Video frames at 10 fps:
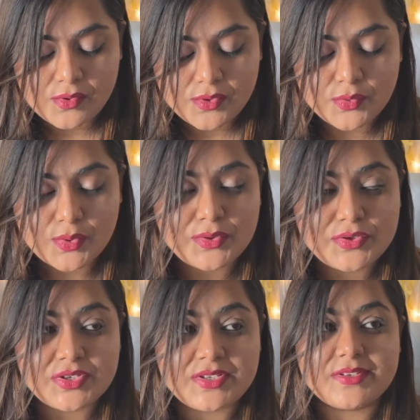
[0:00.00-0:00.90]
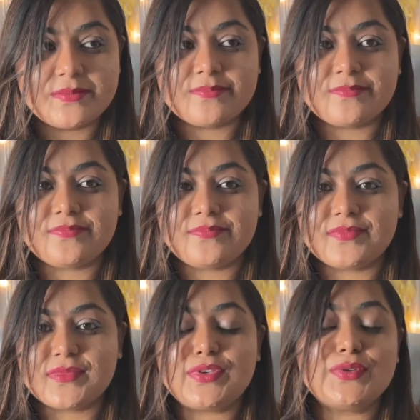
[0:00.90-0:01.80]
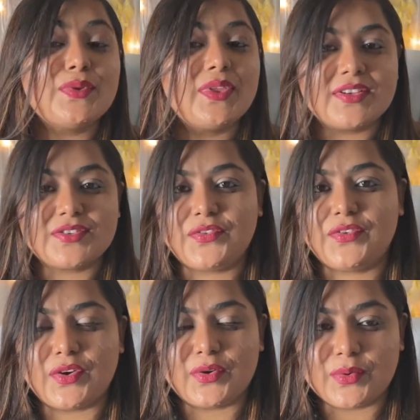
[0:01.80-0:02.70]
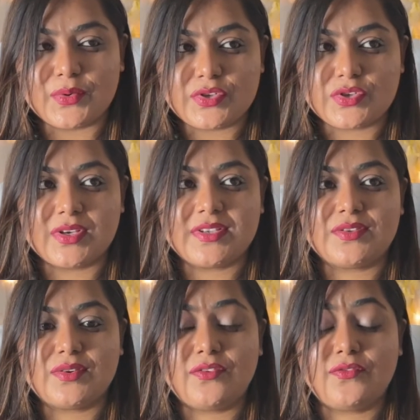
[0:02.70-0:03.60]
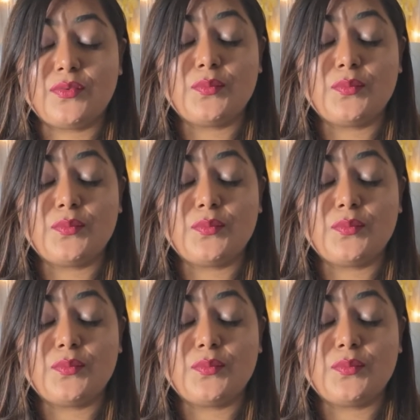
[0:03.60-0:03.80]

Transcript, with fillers: you want to just do things of your own choice. So if you